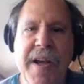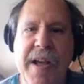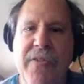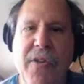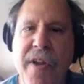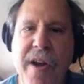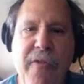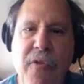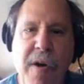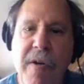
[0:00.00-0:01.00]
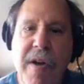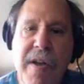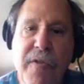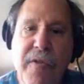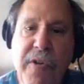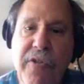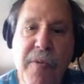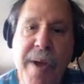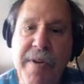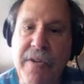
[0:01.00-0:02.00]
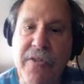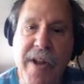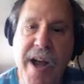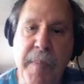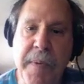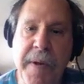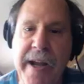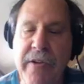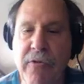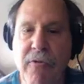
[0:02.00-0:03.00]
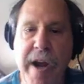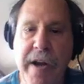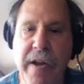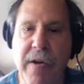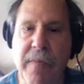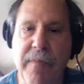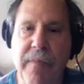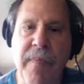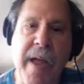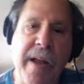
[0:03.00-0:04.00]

And so, therefore, the First Amendment does not apply to radio. Mm-hmm.